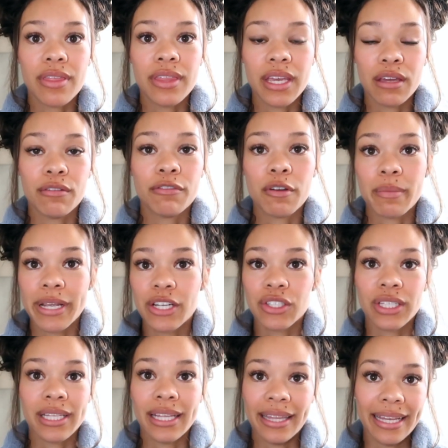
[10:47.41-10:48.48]
the
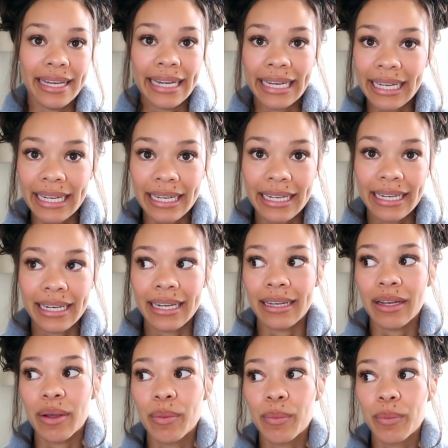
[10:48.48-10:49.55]
information that they need,
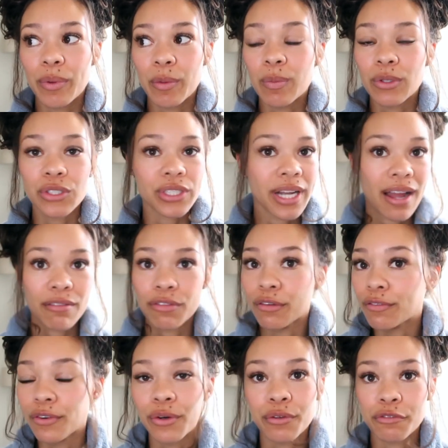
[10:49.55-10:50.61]
and people should have the
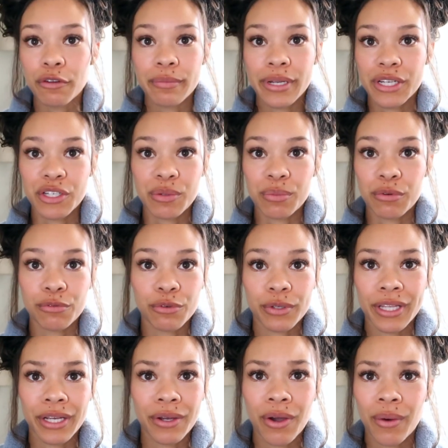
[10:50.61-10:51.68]
full information before
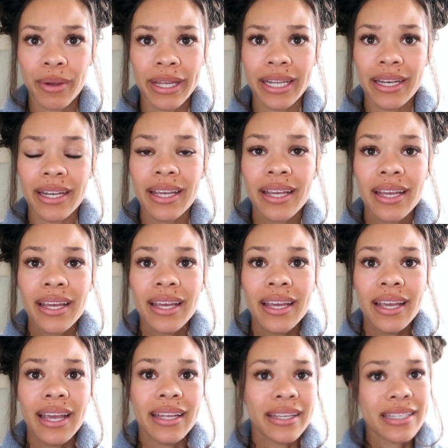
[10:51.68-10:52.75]
they go in
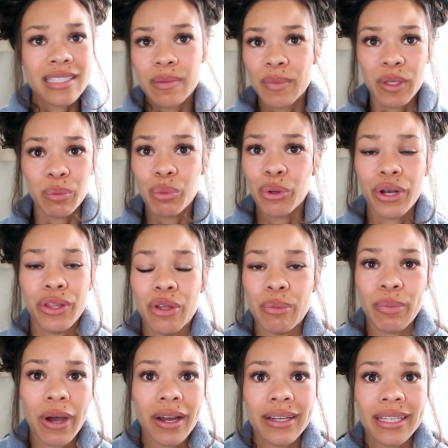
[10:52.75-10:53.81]
and get something put in their
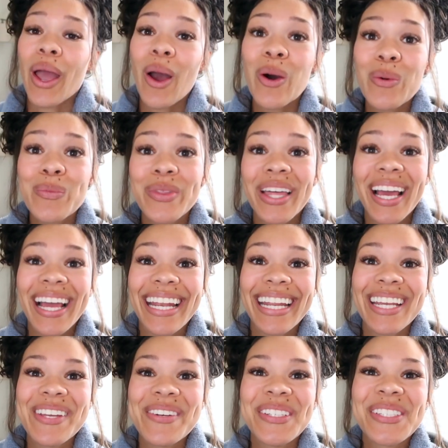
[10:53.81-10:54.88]
body. I hope that
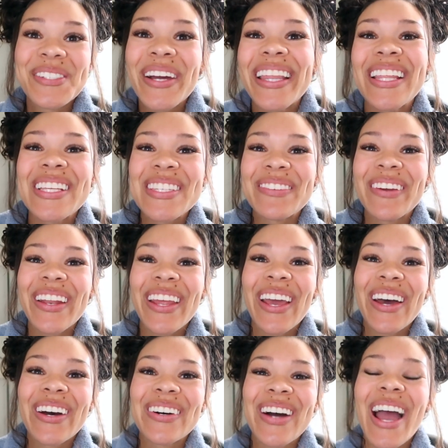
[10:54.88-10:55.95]
you enjoyed this
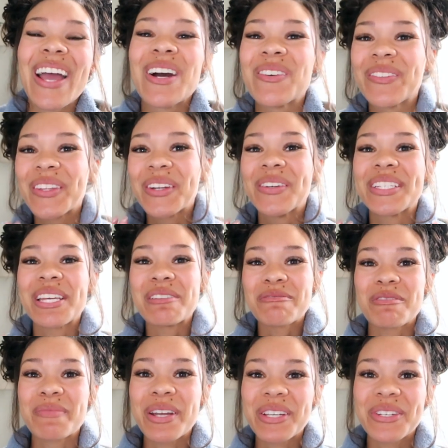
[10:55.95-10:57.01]
video. I hope that it was
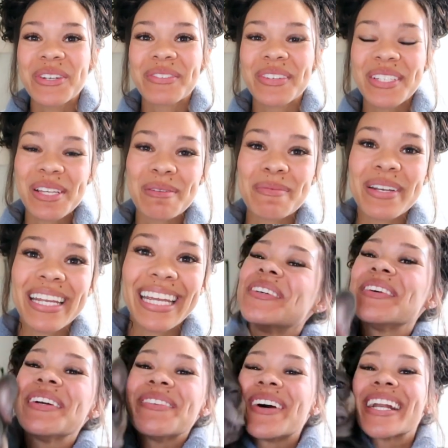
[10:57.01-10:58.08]
informational for somebody.
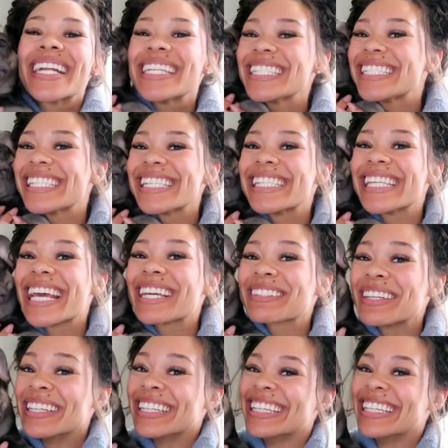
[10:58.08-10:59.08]
We wanted to just say